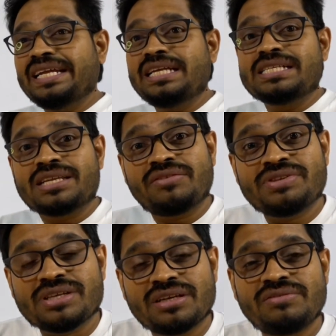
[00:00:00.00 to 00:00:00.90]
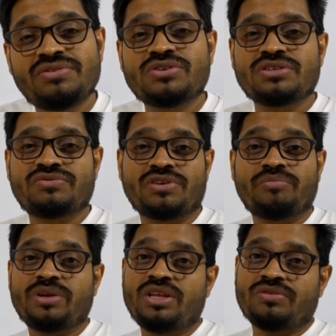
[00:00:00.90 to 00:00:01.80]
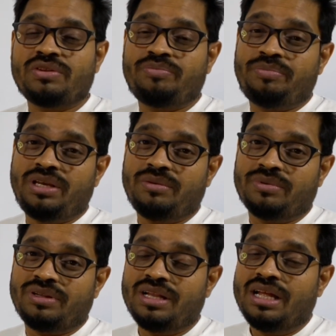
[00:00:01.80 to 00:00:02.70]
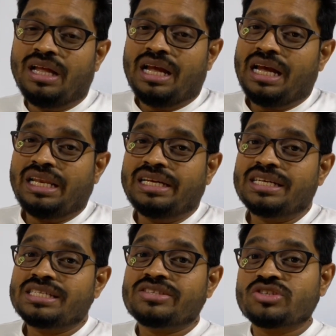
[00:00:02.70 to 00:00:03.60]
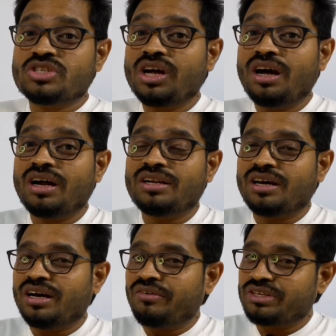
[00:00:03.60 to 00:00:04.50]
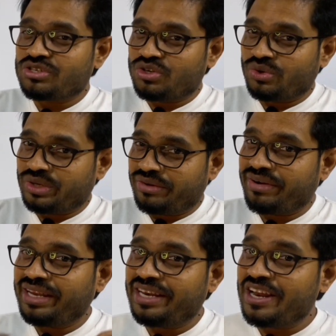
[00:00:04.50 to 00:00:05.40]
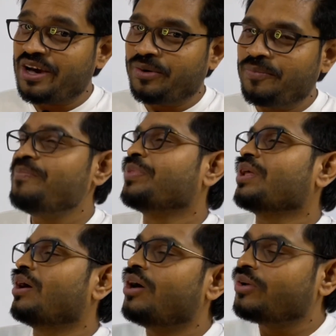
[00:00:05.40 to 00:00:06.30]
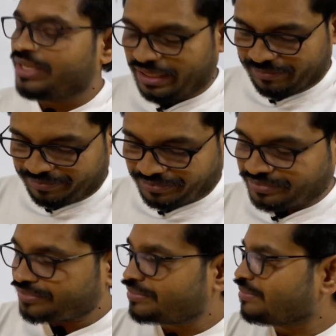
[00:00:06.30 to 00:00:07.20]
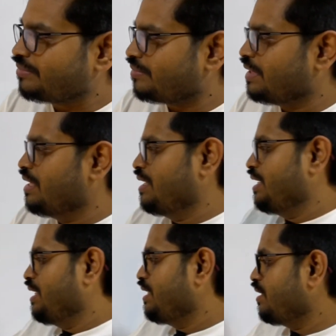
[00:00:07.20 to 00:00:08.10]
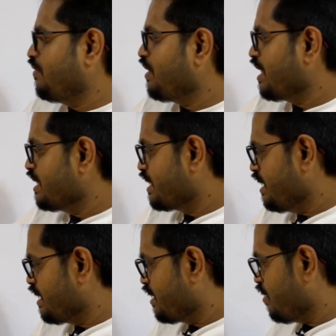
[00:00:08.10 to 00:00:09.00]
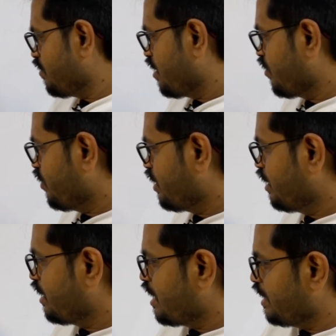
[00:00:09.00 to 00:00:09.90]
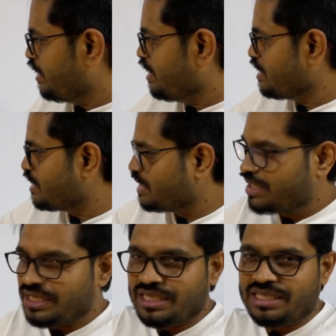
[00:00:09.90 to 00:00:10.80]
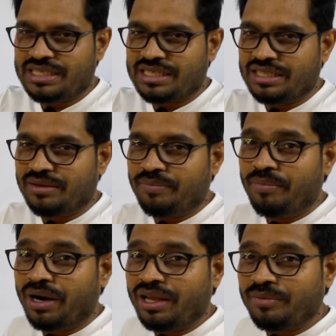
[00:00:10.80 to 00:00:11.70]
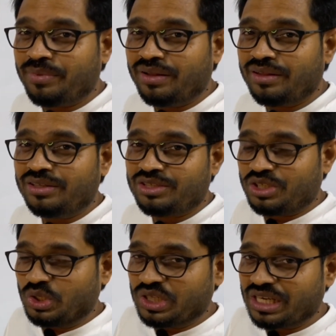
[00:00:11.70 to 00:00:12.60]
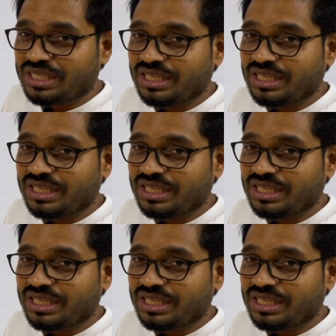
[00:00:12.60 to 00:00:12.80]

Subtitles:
itself is a confusion for many of the people, and let us start our story right now. Okay, here we can see something written, and this is the Bible to get